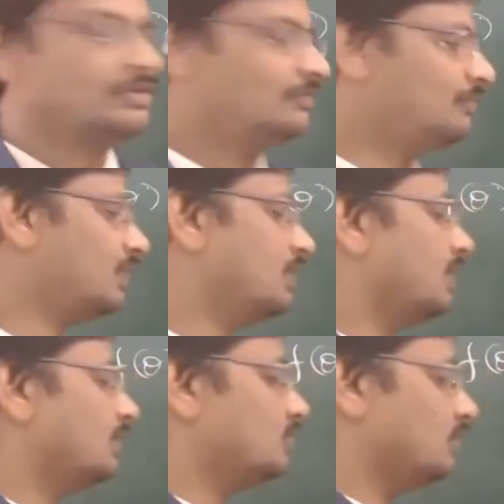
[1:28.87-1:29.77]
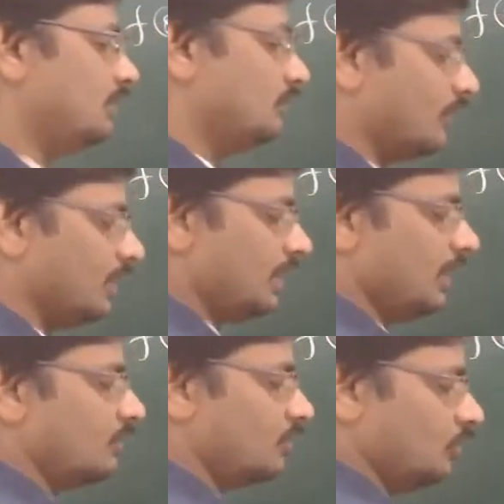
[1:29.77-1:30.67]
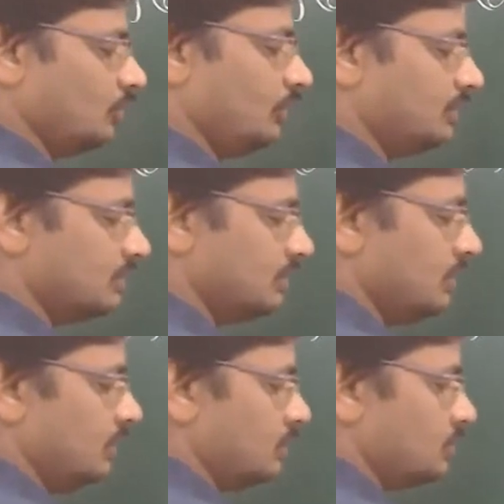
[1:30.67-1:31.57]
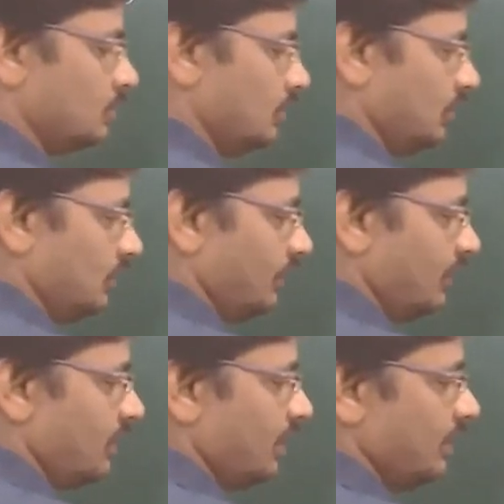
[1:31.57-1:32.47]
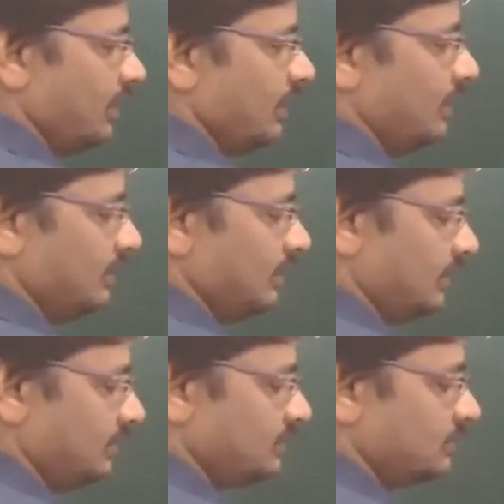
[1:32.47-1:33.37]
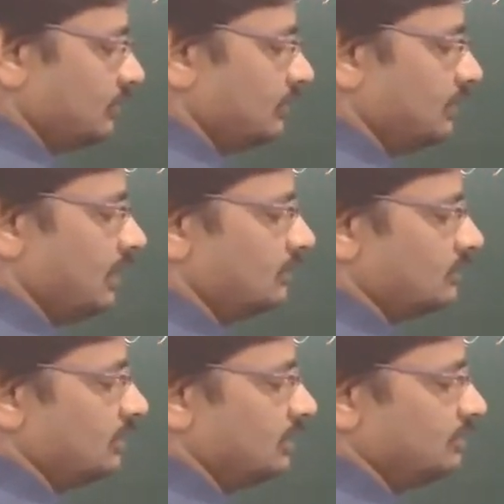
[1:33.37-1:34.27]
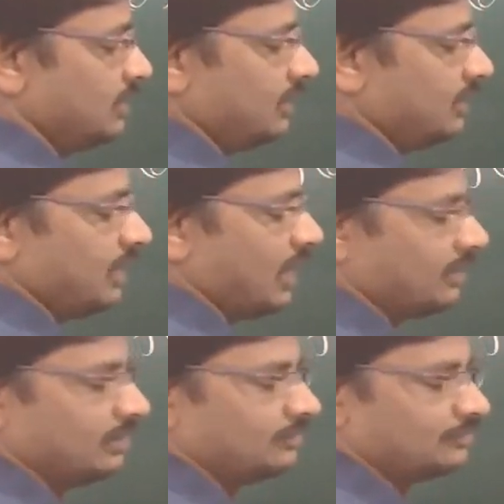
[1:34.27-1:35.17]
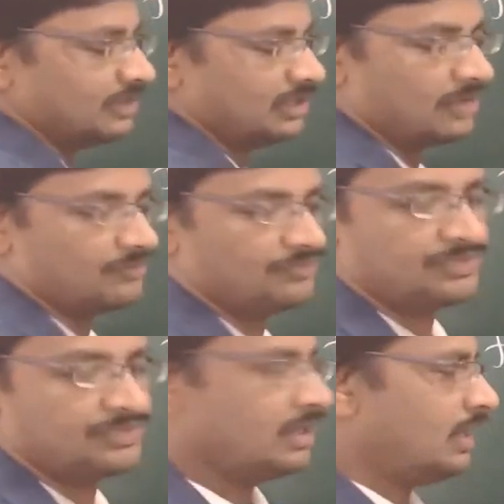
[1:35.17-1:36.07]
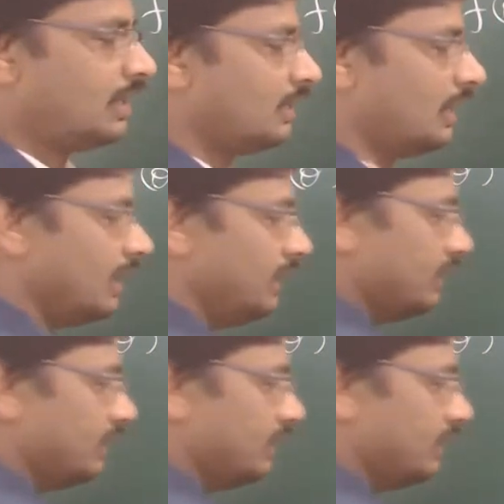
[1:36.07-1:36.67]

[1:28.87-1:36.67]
For that actually what I have to do is, so if I draw a line like this, so then actually it is making an angle of theta. And the height